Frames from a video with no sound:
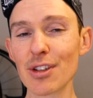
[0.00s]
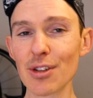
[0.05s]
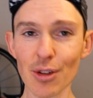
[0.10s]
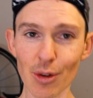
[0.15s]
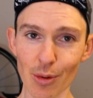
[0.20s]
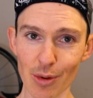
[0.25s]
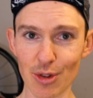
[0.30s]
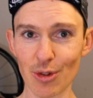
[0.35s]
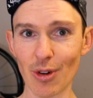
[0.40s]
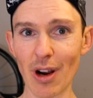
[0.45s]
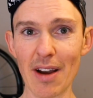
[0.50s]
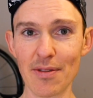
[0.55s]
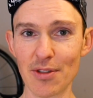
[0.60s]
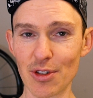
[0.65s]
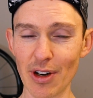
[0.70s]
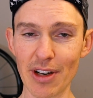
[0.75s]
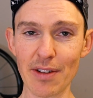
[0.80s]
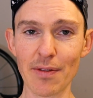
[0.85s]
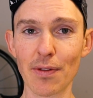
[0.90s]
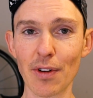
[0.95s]
to do with
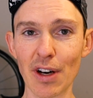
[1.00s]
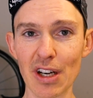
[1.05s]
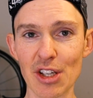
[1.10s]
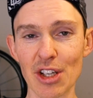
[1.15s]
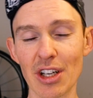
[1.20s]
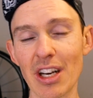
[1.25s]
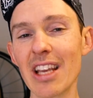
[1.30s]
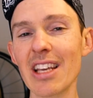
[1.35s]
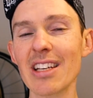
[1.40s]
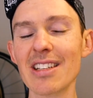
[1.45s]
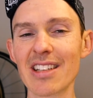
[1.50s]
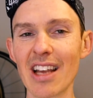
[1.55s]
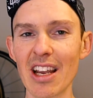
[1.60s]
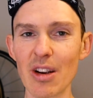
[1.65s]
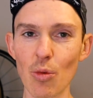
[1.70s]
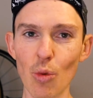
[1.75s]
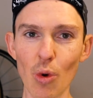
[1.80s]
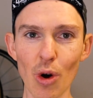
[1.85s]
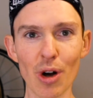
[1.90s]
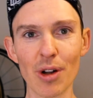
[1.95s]
drivetrain friction. He is a
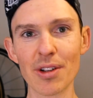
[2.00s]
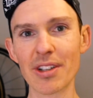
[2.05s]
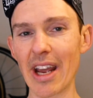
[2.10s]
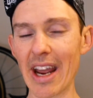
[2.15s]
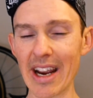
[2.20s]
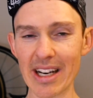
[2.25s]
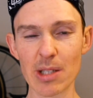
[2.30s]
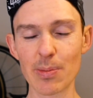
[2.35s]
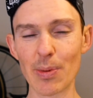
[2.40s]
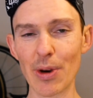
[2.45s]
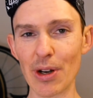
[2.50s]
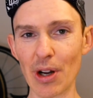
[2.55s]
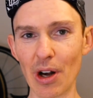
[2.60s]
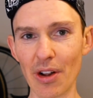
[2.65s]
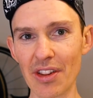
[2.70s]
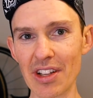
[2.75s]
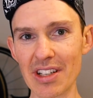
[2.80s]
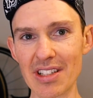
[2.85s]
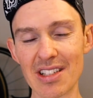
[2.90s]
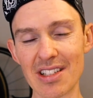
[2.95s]
world expert
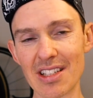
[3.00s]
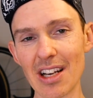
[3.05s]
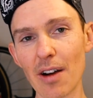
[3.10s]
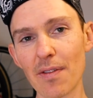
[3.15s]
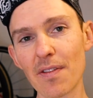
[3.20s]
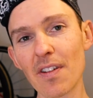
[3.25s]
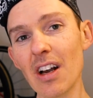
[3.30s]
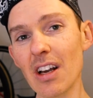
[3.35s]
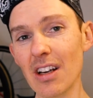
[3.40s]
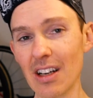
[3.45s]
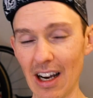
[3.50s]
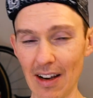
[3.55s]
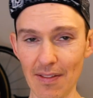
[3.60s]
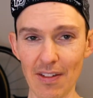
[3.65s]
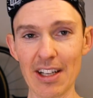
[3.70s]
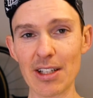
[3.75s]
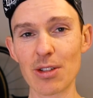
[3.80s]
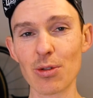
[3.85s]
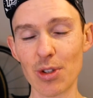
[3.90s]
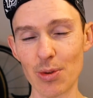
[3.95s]
on this stuff. I've
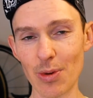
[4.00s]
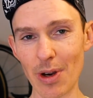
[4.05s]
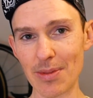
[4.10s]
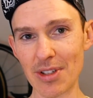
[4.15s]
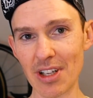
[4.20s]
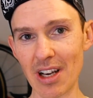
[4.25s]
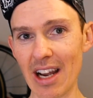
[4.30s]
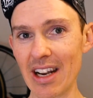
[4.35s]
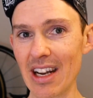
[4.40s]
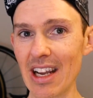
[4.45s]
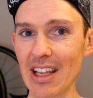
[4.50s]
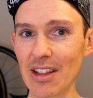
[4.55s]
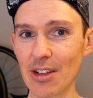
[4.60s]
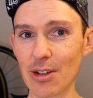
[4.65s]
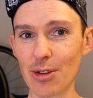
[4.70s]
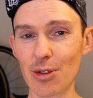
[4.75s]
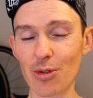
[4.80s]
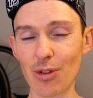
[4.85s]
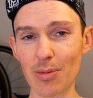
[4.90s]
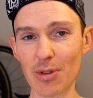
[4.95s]
linked to his website in the
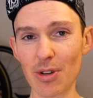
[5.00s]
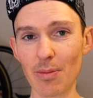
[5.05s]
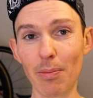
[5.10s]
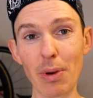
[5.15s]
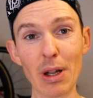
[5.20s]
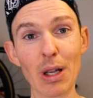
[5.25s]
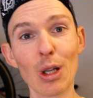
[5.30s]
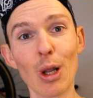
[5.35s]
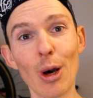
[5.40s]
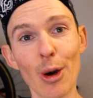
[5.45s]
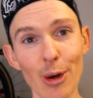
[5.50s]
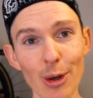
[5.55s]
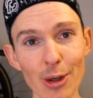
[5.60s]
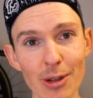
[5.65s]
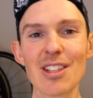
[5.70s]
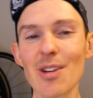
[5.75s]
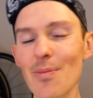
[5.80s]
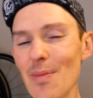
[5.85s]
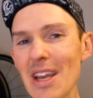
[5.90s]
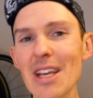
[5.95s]
description below.
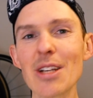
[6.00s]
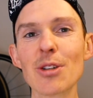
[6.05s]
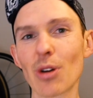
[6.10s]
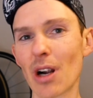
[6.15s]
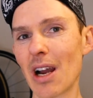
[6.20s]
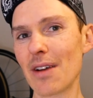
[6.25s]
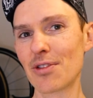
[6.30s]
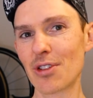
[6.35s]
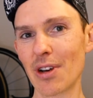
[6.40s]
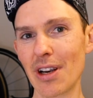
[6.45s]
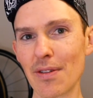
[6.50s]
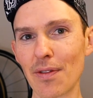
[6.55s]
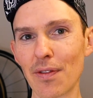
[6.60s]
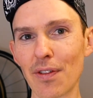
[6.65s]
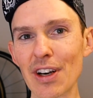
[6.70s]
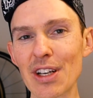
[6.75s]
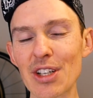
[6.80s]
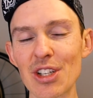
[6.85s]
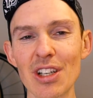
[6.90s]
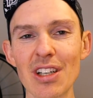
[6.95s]
To me, drivetrain
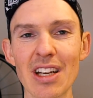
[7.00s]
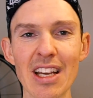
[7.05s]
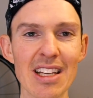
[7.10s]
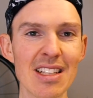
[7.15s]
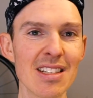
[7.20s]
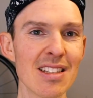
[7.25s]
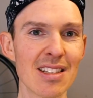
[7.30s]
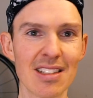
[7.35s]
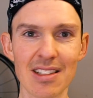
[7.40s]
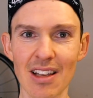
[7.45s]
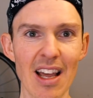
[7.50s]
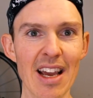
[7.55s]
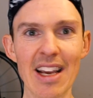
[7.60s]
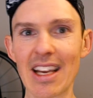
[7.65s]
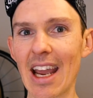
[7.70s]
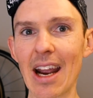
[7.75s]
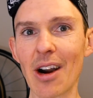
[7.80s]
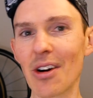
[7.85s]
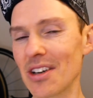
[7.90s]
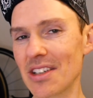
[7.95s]
friction is
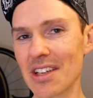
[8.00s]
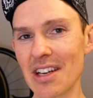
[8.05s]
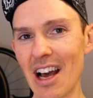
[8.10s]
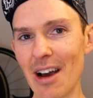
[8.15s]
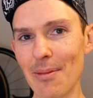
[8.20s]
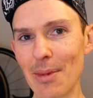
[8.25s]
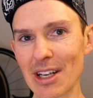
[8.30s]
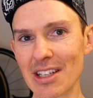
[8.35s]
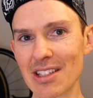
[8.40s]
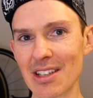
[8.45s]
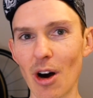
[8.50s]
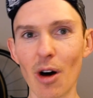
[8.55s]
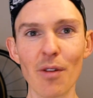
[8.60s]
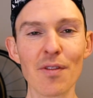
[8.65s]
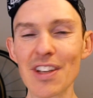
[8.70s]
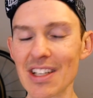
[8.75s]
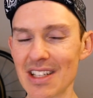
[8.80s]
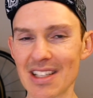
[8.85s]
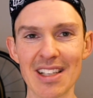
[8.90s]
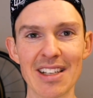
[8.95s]
like aerodynamics.
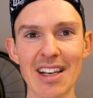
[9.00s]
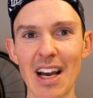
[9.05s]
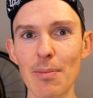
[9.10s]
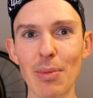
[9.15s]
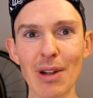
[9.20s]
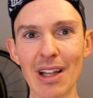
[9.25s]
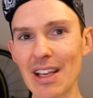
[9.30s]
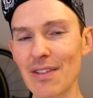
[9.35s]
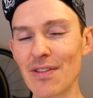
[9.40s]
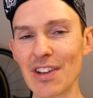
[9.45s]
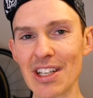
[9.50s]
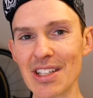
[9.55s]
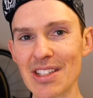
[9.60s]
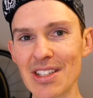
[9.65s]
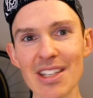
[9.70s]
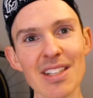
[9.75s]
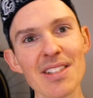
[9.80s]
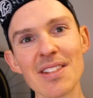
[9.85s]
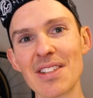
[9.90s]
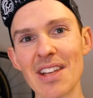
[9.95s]
Obviously, I believe it
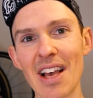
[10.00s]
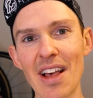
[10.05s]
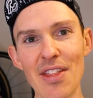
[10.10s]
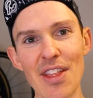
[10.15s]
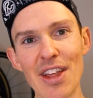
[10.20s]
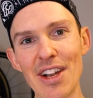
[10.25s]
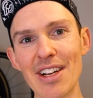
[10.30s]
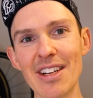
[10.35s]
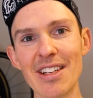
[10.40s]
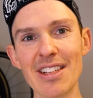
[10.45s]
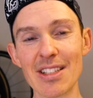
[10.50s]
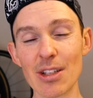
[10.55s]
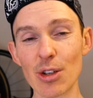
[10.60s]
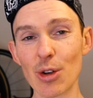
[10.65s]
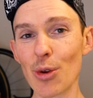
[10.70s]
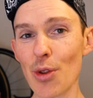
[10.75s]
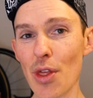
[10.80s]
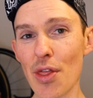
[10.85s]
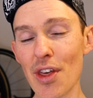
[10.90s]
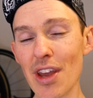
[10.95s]
exists and that it is a
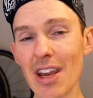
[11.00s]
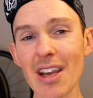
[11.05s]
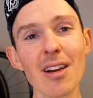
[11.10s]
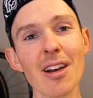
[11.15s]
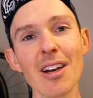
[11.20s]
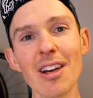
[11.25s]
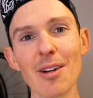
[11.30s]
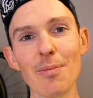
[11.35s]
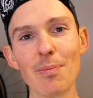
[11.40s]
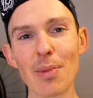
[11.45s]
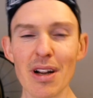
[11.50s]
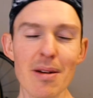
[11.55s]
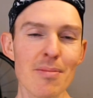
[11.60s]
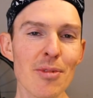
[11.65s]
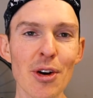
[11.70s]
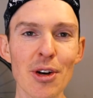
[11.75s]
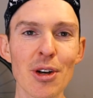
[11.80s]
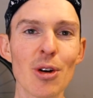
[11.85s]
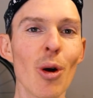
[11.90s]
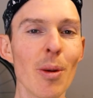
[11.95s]
good thing, but I'm
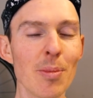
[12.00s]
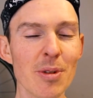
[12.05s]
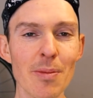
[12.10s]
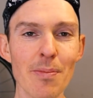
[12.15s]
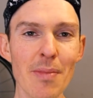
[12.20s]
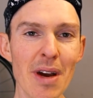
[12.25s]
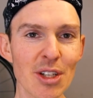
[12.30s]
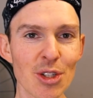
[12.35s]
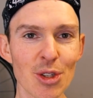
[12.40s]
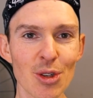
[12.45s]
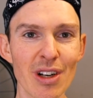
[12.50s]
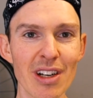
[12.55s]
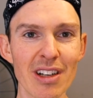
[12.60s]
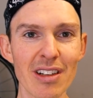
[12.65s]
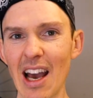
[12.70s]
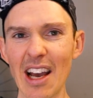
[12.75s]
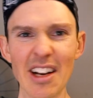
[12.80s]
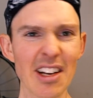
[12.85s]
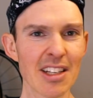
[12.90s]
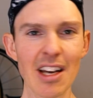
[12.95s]
not equipped to measure it
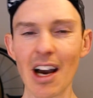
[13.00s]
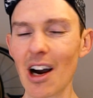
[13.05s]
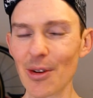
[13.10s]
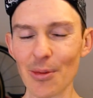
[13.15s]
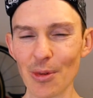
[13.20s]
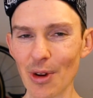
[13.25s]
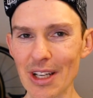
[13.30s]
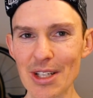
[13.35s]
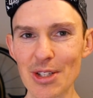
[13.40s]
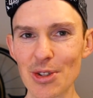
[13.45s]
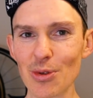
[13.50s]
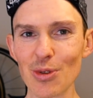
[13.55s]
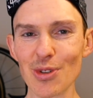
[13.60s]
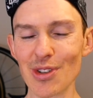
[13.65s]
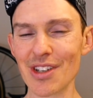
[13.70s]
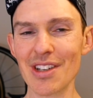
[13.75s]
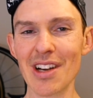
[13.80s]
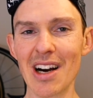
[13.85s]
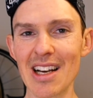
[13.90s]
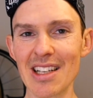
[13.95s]
and I can't really
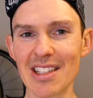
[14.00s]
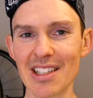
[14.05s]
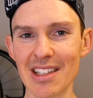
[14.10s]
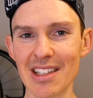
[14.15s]
scrutinize